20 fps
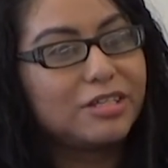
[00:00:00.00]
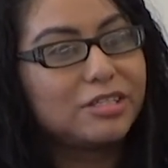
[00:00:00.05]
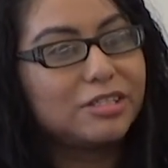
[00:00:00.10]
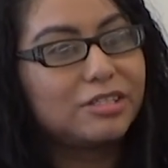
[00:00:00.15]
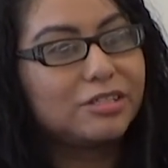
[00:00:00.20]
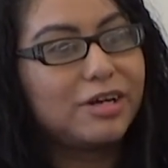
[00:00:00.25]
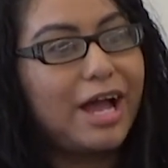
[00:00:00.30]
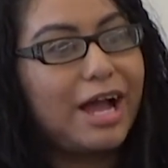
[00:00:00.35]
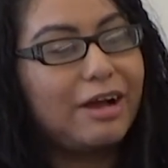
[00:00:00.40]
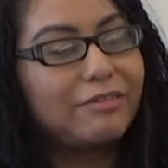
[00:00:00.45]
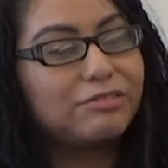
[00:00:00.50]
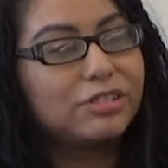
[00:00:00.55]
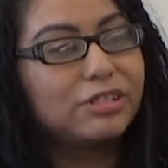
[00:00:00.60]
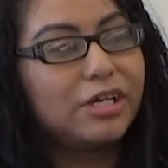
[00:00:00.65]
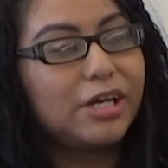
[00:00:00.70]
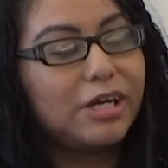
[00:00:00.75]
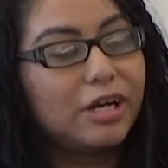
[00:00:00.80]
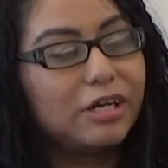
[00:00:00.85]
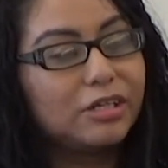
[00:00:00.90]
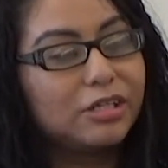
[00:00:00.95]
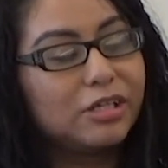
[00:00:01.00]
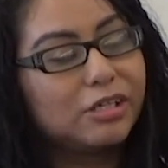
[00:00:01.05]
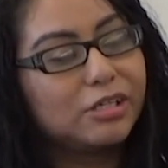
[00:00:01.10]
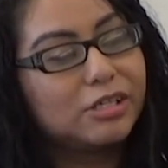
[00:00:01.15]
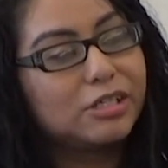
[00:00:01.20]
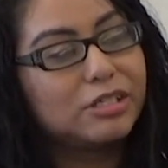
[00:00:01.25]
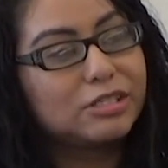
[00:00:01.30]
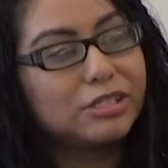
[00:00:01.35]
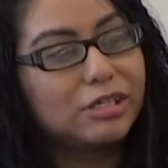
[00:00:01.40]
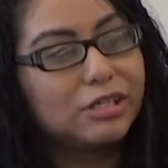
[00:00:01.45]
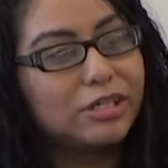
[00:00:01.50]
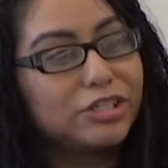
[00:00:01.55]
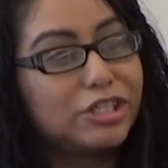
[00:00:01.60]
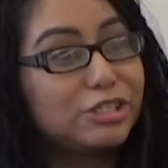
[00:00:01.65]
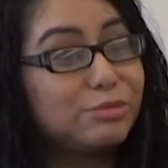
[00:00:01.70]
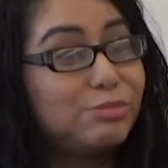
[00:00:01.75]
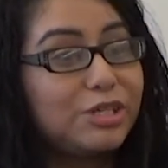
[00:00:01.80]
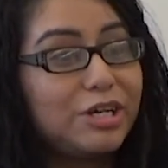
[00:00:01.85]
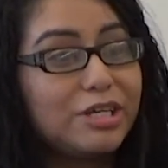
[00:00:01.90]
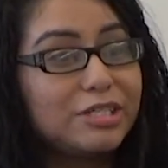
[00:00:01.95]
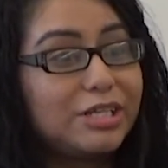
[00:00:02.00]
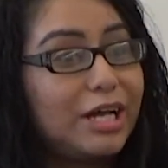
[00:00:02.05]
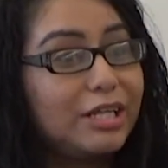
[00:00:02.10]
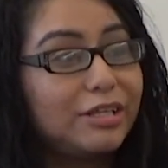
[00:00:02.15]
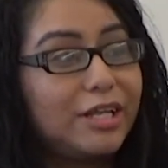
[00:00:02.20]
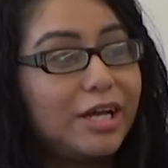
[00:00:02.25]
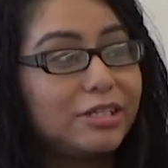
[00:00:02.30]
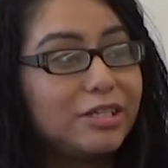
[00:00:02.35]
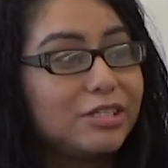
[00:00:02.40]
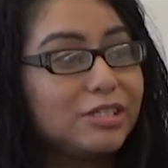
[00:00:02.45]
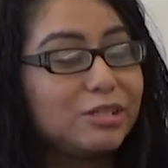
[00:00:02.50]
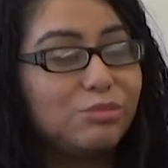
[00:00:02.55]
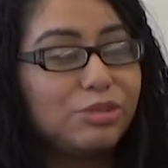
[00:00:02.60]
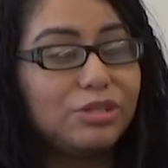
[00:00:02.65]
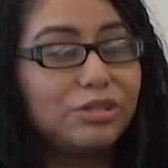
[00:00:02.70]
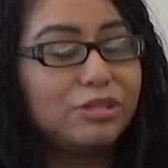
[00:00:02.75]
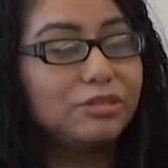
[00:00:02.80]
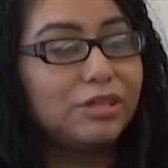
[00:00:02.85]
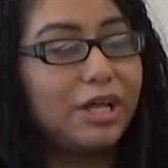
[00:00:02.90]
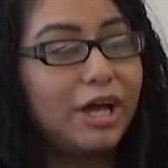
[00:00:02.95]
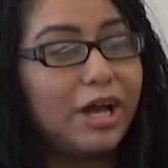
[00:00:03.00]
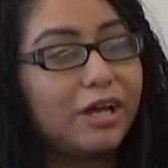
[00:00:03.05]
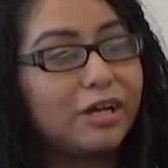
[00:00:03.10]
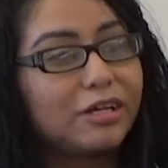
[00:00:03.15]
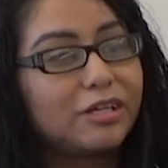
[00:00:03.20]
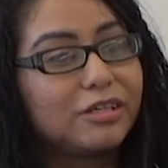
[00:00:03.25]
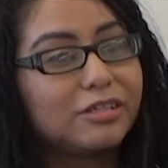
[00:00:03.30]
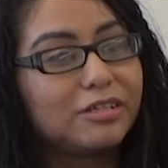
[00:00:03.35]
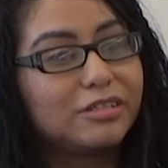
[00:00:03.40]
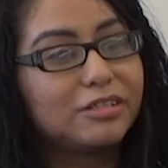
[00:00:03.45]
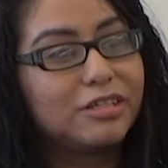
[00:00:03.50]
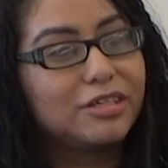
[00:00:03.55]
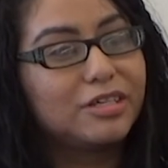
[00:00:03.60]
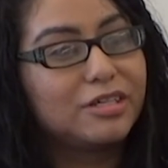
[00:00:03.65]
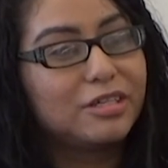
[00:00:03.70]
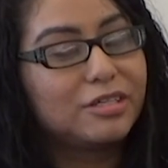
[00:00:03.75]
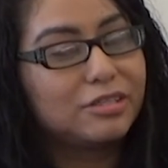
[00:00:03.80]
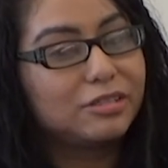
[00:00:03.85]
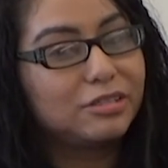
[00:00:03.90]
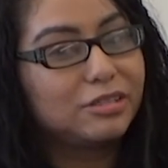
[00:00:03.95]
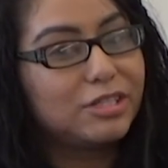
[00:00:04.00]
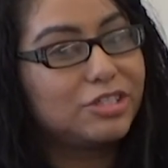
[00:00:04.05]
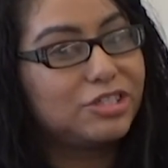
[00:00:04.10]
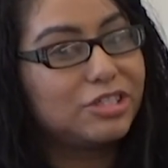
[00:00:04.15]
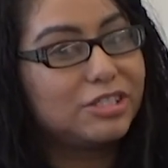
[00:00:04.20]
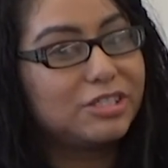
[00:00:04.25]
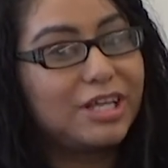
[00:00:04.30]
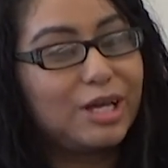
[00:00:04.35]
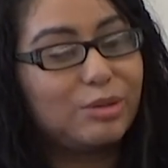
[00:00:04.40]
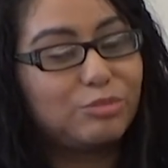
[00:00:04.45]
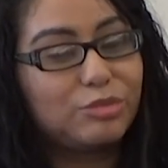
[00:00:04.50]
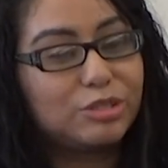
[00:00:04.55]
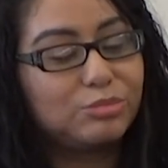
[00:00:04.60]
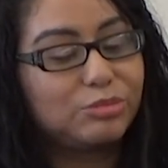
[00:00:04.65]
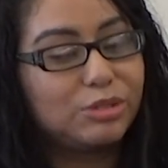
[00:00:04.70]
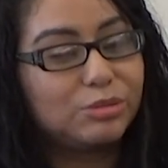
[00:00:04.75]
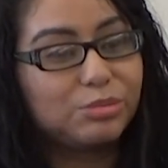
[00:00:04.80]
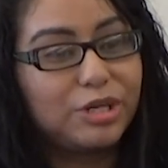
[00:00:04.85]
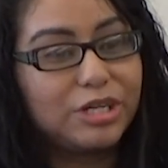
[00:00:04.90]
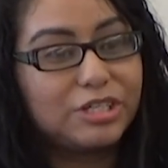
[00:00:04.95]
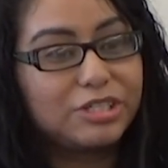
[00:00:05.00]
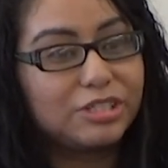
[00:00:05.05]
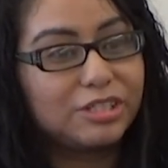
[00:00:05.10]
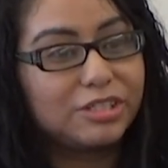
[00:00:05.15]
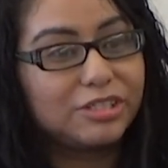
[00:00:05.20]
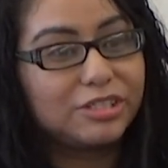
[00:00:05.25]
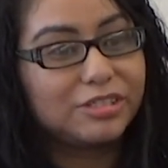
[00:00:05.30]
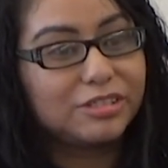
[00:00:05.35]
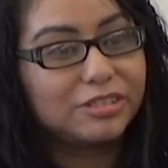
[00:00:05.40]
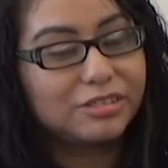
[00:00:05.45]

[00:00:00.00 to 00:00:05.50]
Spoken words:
So I have to get on her and tell her, just because I lack doesn't mean you lack. So it's just that much more pressure.